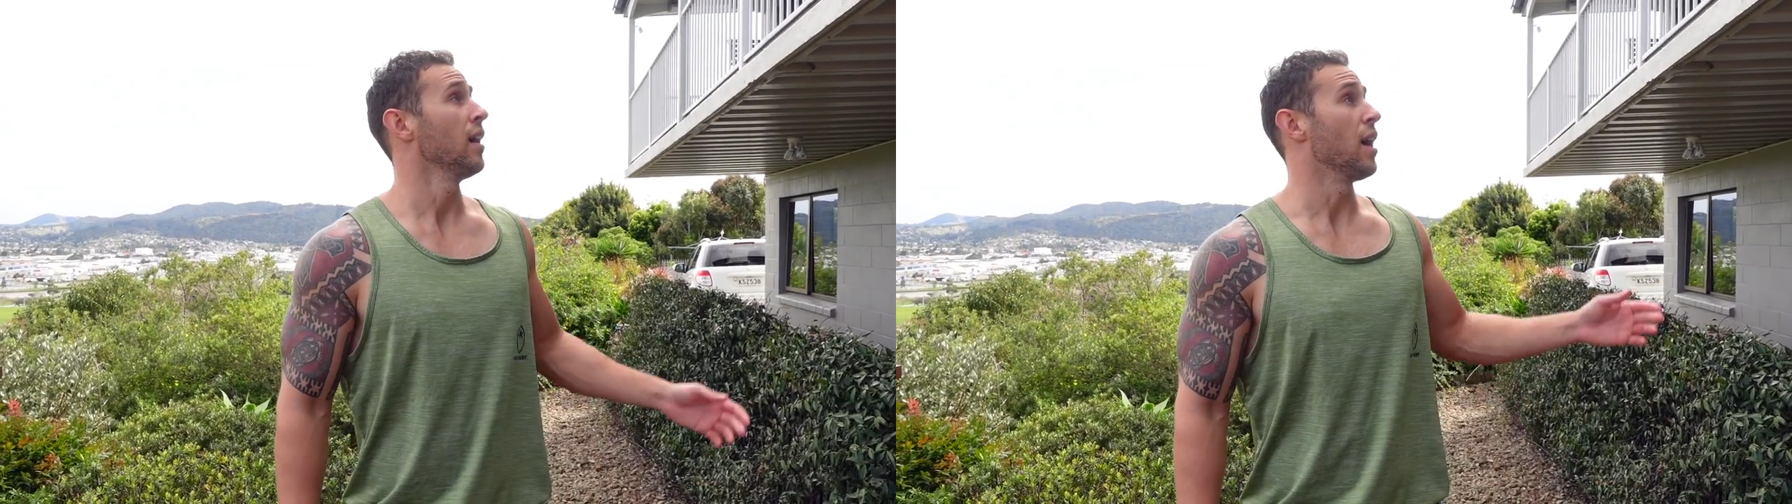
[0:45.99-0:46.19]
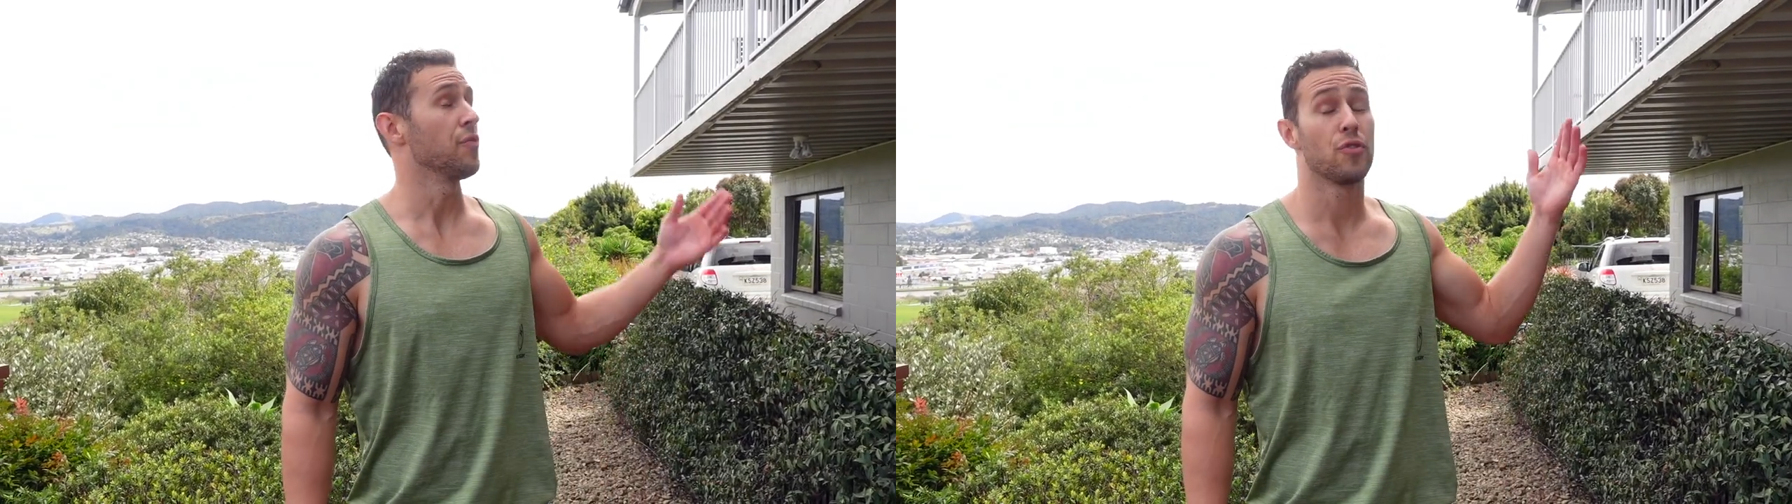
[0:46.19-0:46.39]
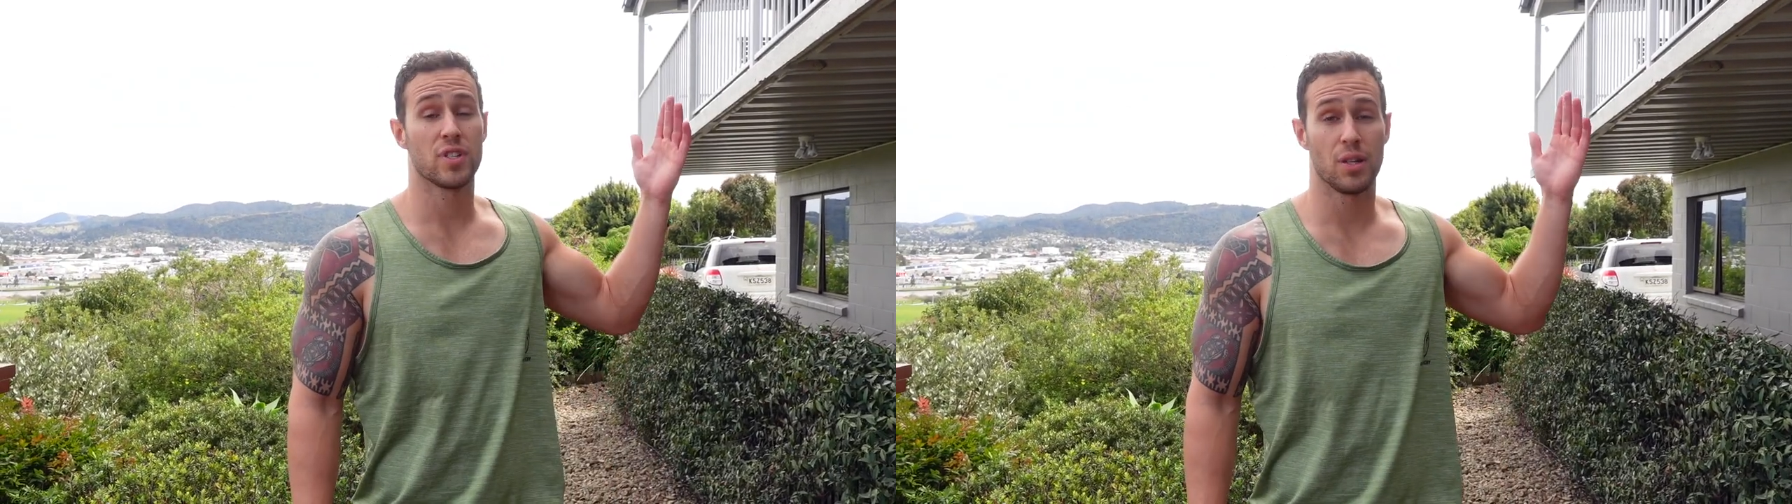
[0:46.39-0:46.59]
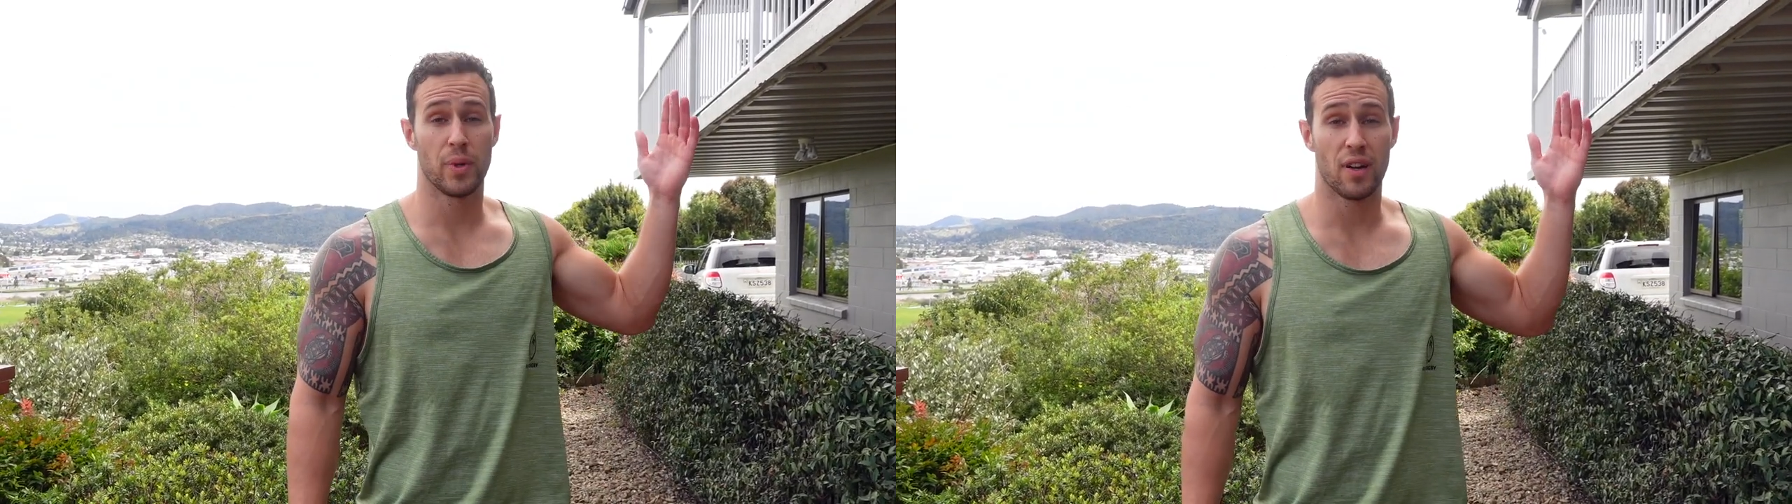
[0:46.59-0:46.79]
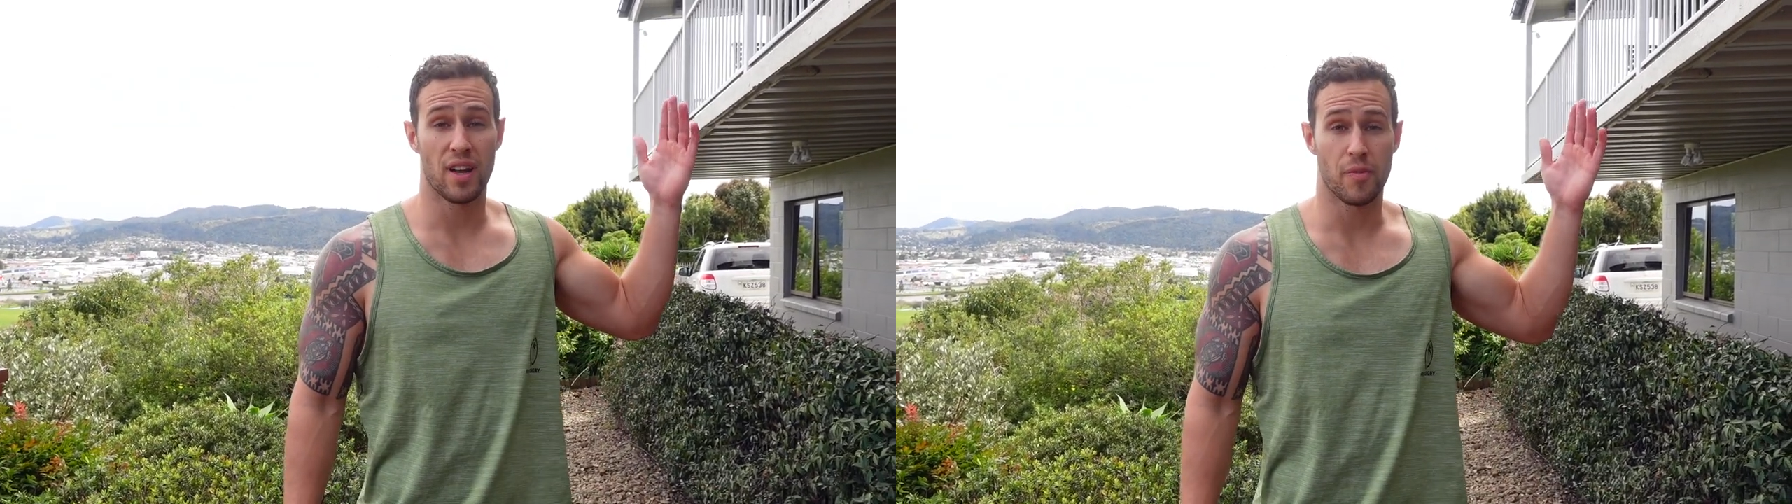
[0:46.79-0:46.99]
Unfortunately,
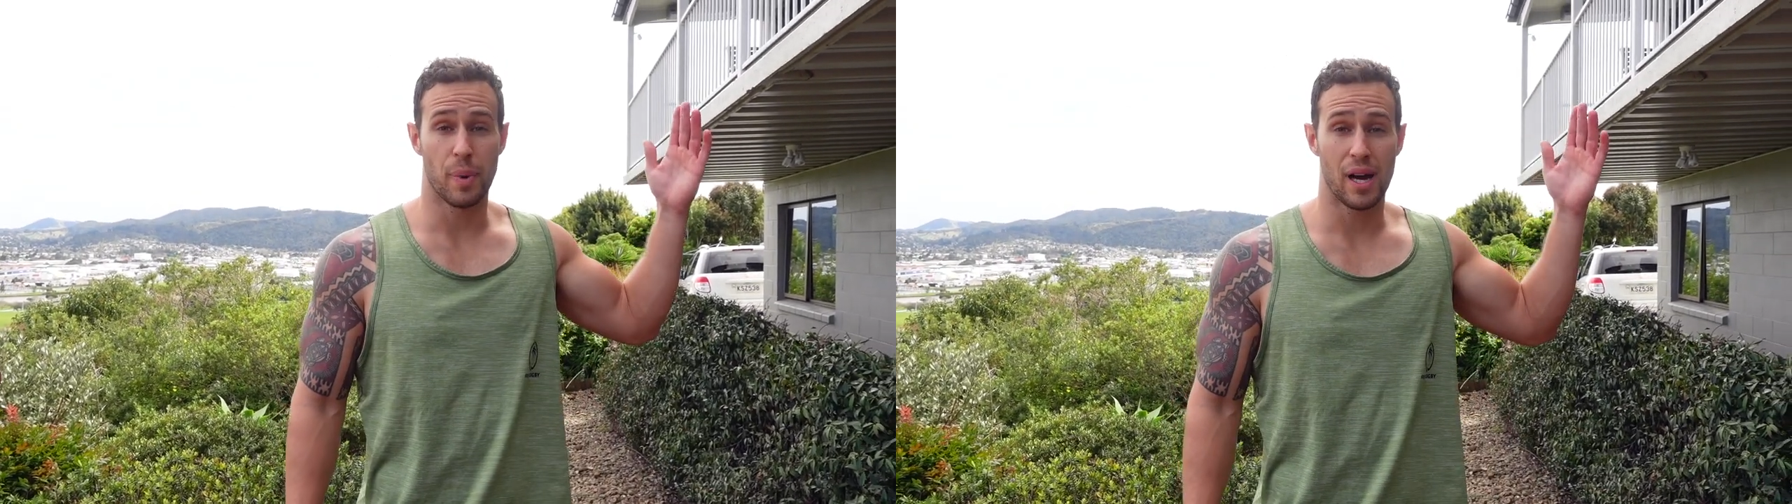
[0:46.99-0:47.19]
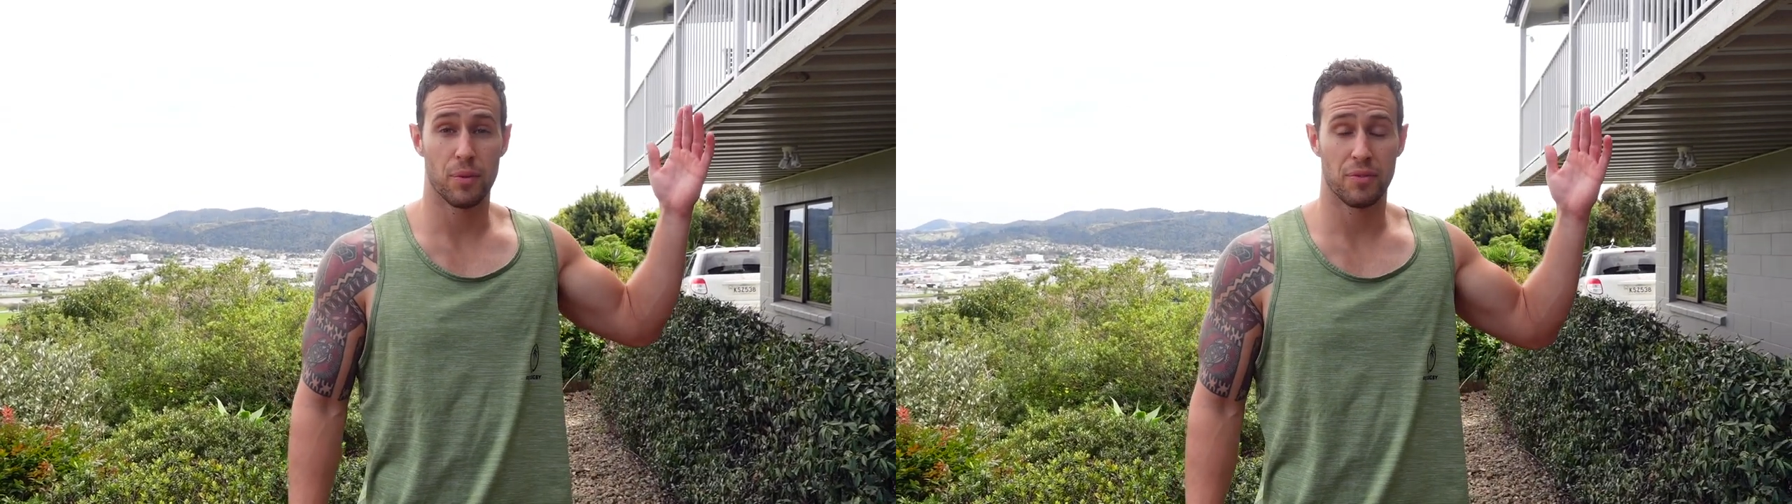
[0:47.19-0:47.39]
we don't have a bar,